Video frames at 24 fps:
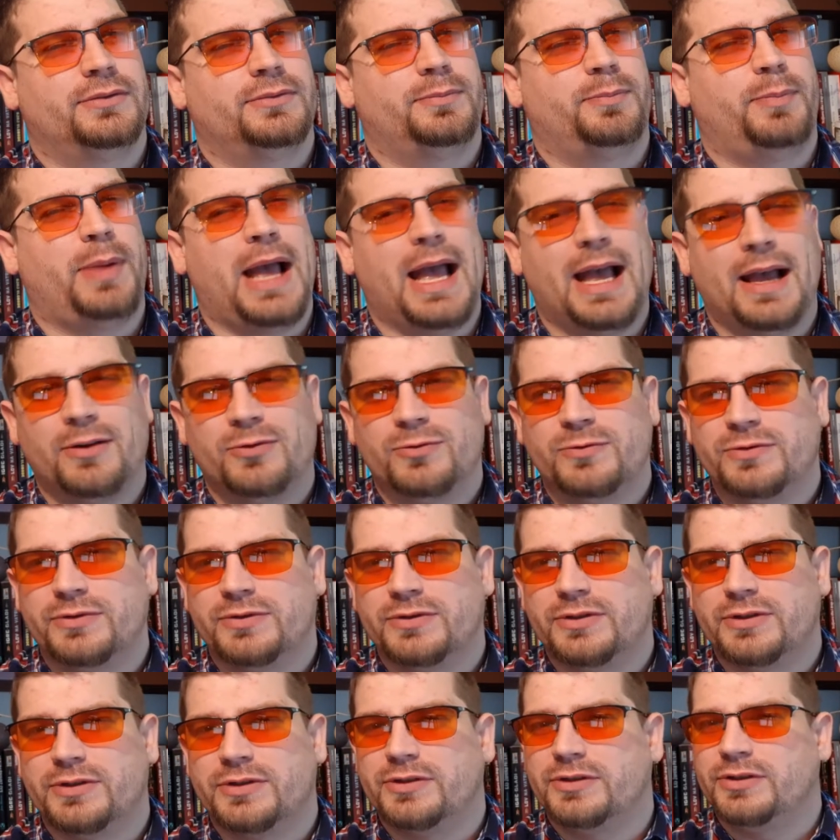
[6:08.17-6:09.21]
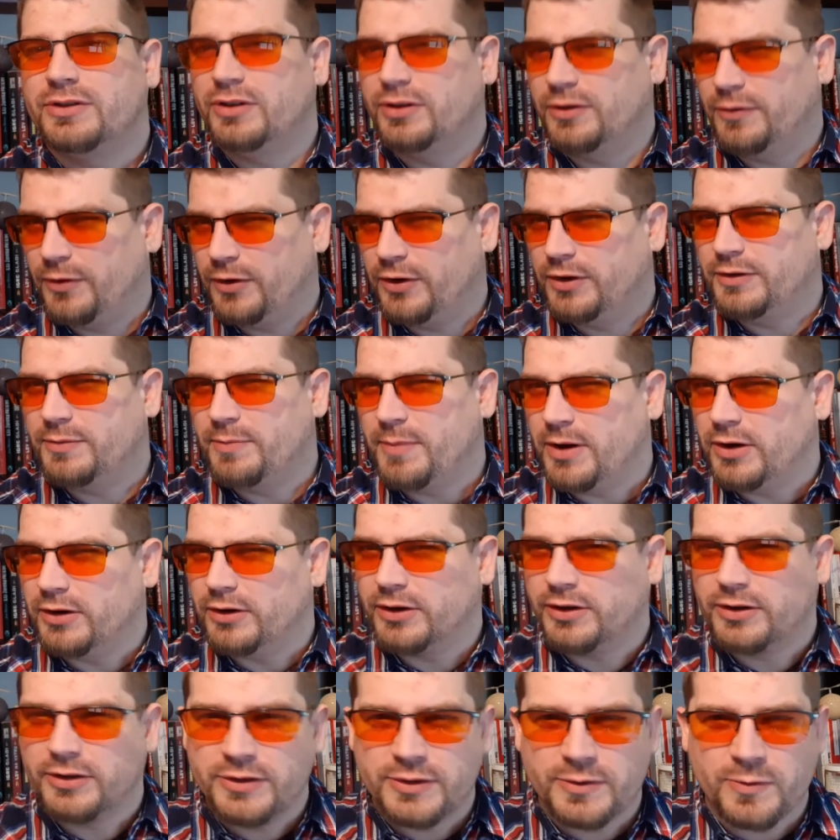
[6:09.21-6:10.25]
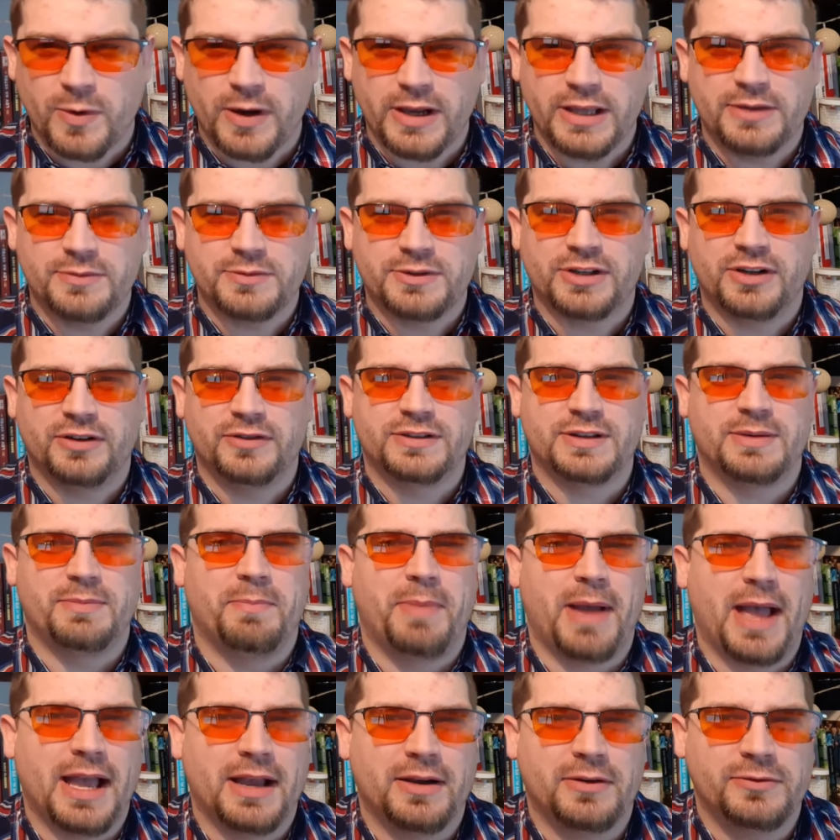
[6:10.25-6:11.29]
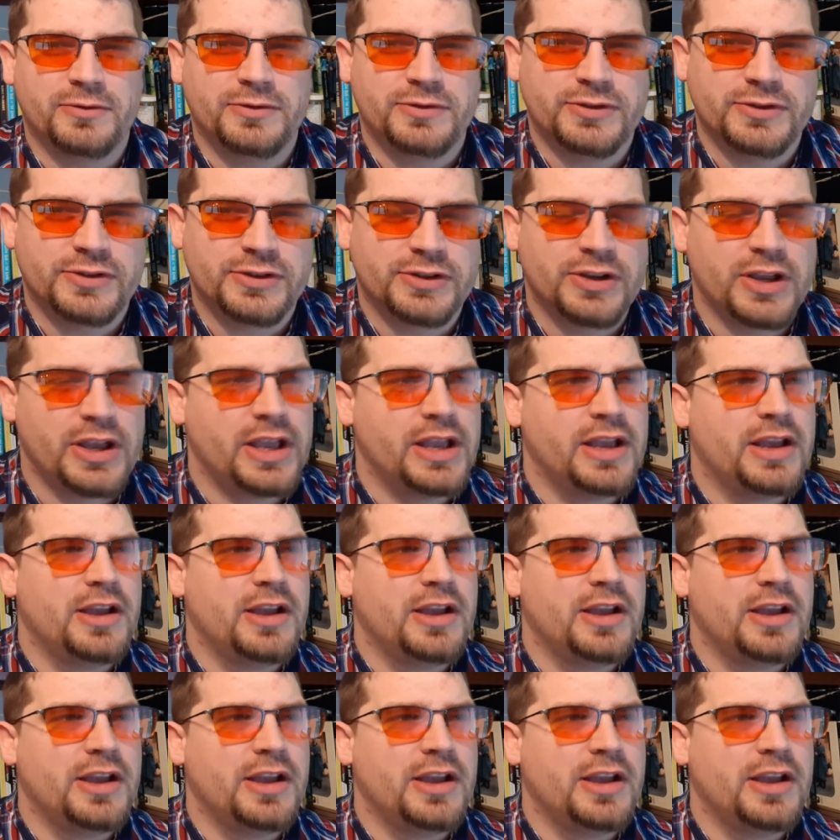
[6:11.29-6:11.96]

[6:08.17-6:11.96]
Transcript: Pounds, you'll have heard Americans weigh themselves in pounds.